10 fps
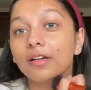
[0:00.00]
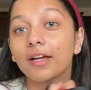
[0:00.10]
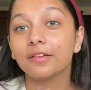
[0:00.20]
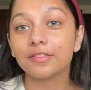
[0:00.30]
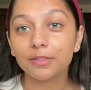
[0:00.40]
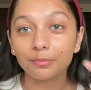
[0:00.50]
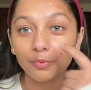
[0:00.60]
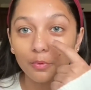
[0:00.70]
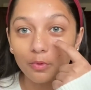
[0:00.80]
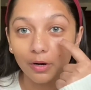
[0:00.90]
have some
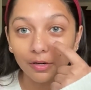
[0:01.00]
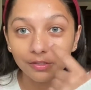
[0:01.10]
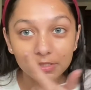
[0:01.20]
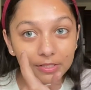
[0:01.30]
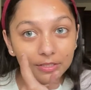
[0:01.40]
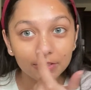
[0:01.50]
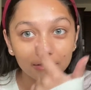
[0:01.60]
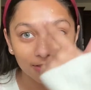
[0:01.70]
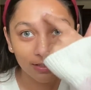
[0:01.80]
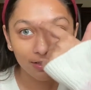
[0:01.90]
pores
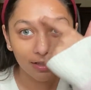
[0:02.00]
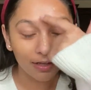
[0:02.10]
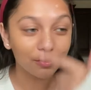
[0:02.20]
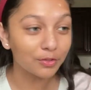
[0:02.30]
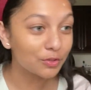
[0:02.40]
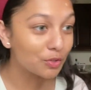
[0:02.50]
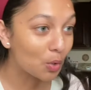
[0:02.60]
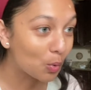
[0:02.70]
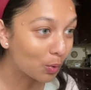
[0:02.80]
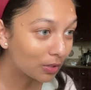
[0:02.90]
that could
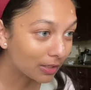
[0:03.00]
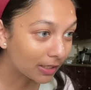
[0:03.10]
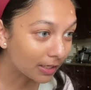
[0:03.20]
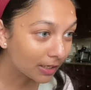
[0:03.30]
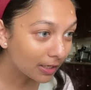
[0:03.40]
totally...